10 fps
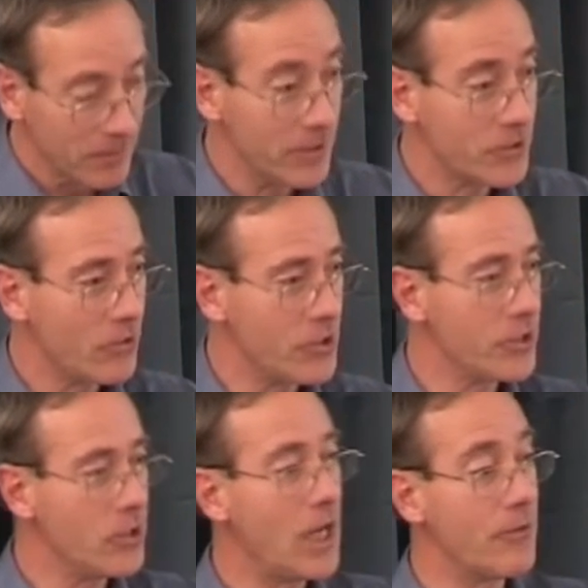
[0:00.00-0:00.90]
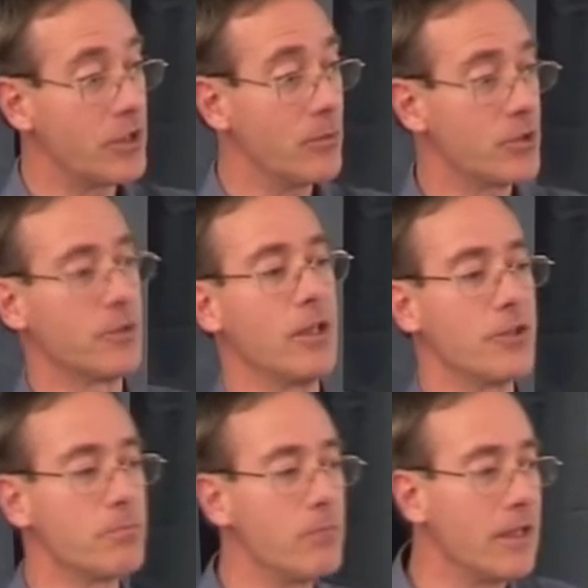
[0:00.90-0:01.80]
But this creature did not have a chin, which
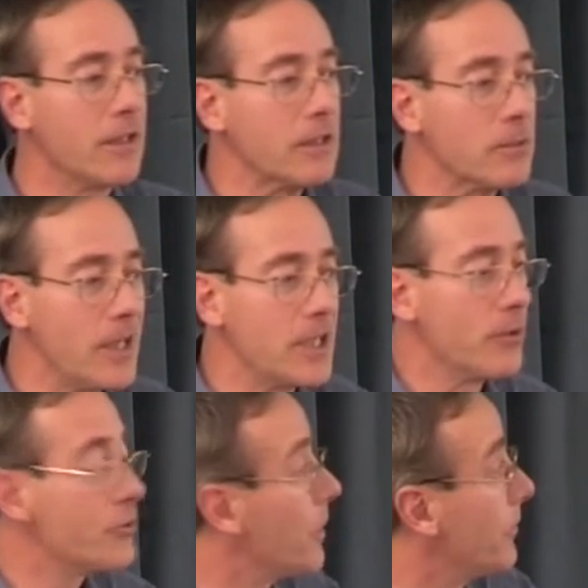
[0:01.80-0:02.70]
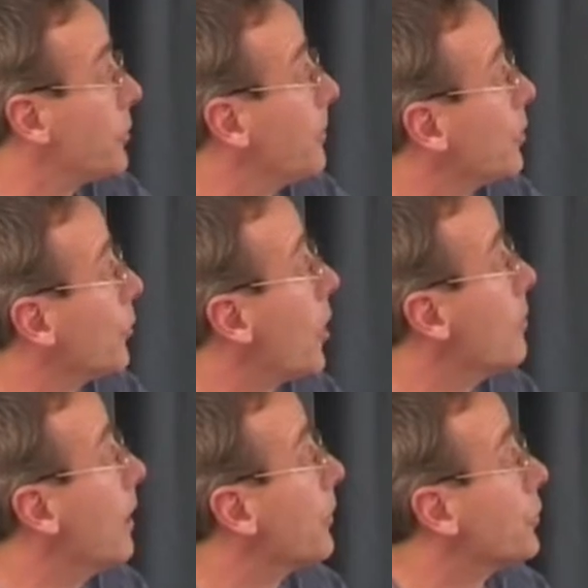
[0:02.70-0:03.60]
does make it debatable as to whether it should be called
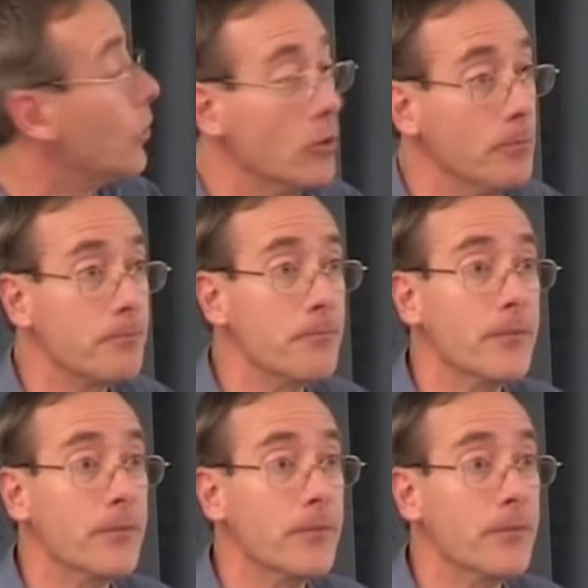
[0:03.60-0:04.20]
Homo at all.